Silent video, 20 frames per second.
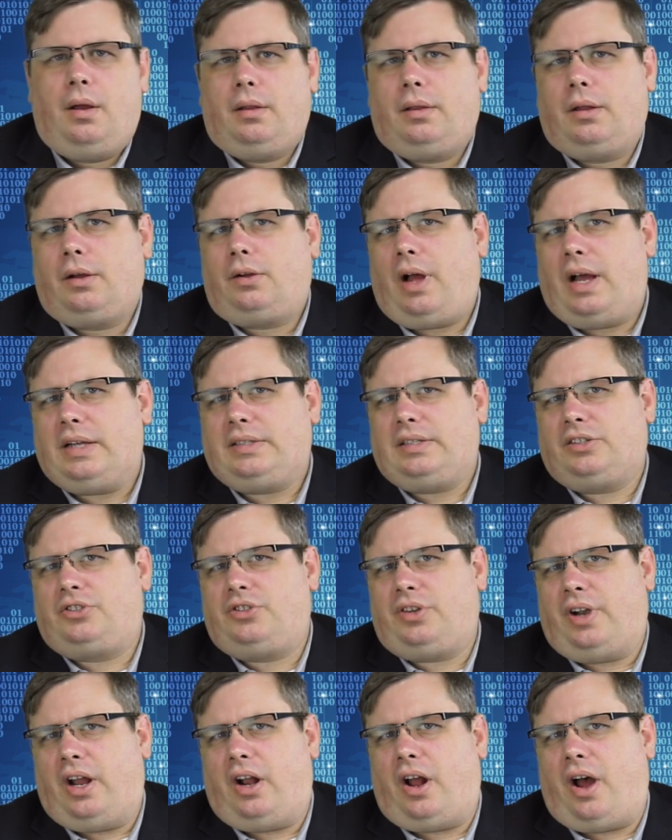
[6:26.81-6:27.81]
The classic
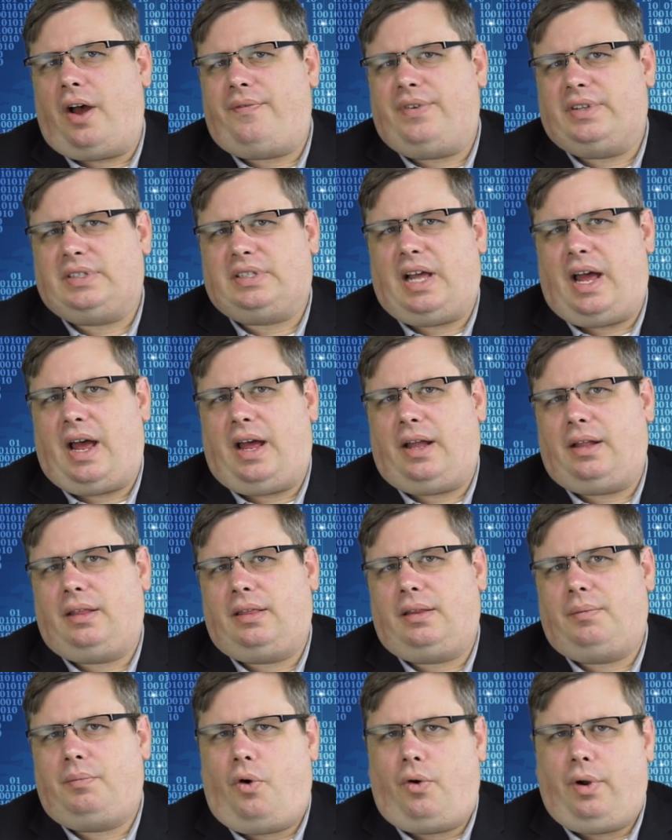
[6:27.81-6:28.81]
trade-off is
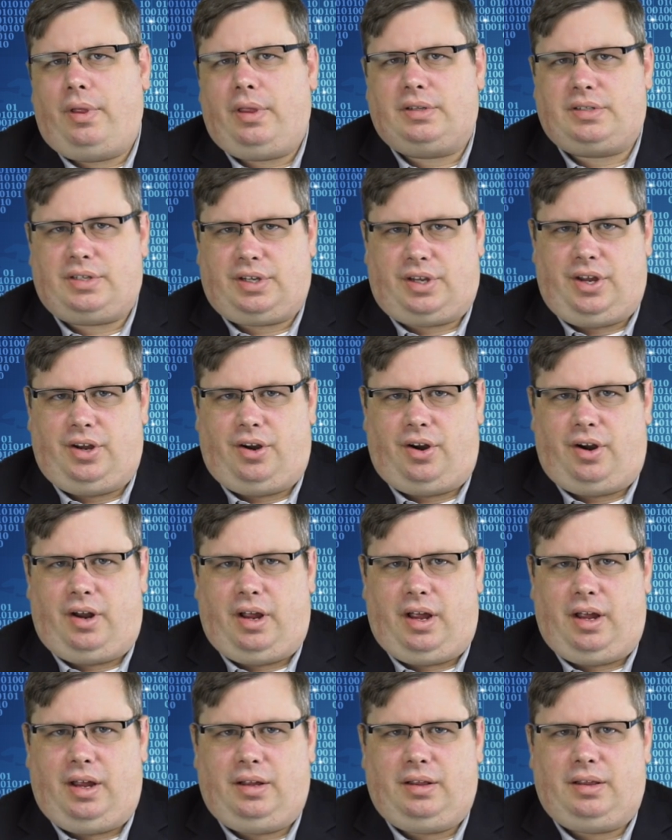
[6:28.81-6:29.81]
that the more the
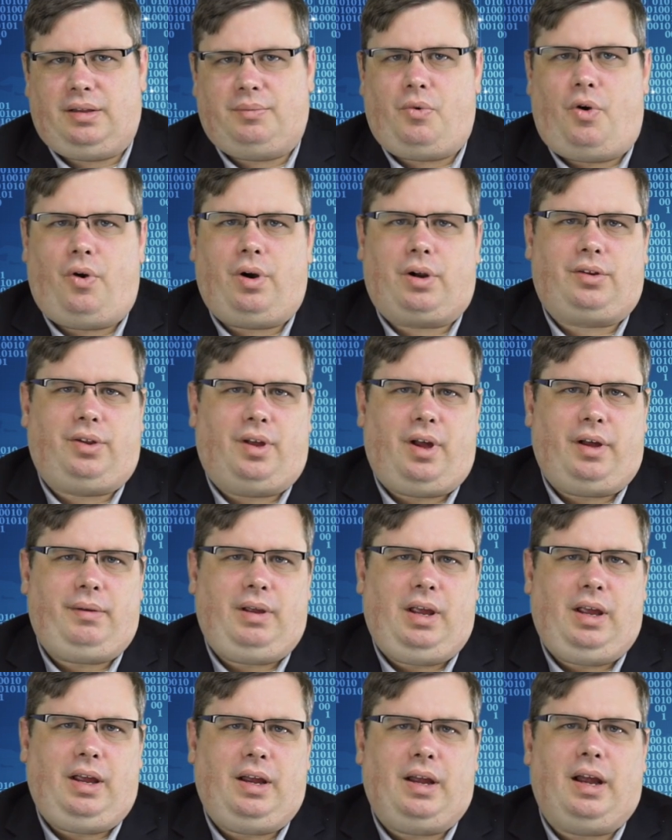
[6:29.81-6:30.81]
security, the more
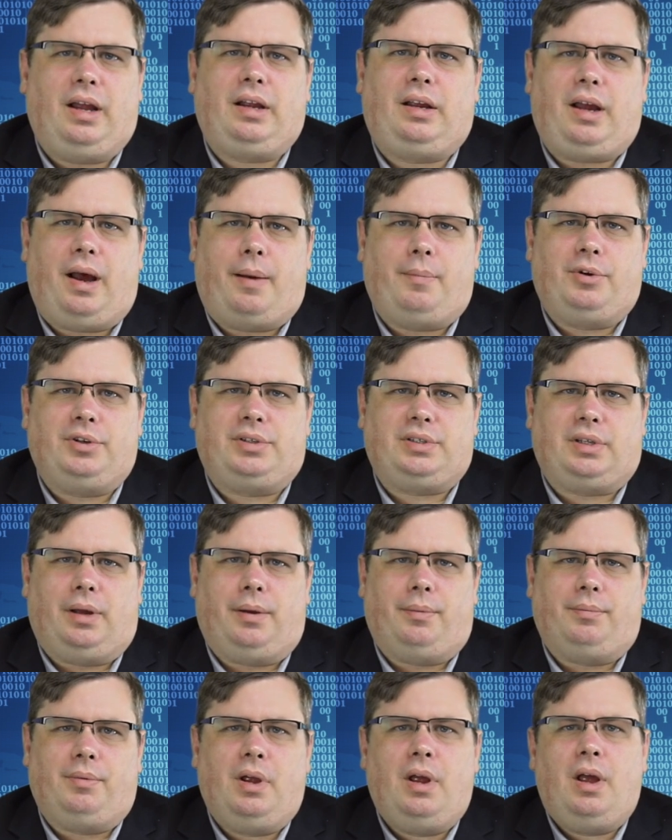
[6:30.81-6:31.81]
clunky and
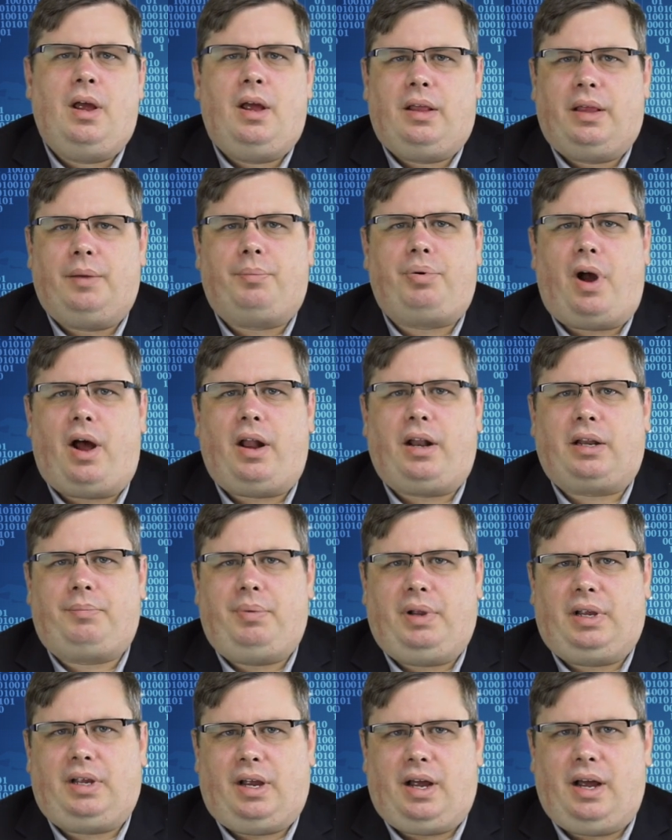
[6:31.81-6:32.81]
cumbersome the product
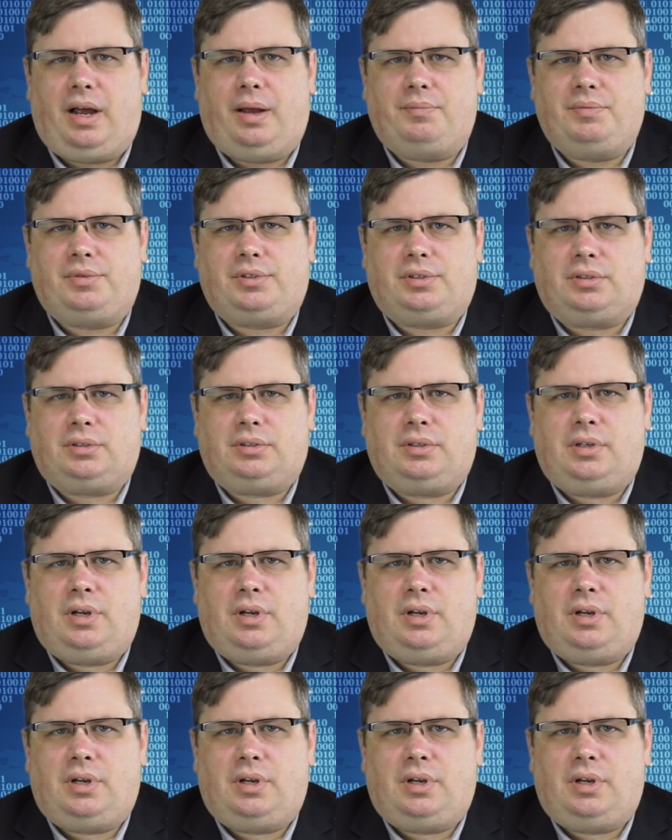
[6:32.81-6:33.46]
becomes.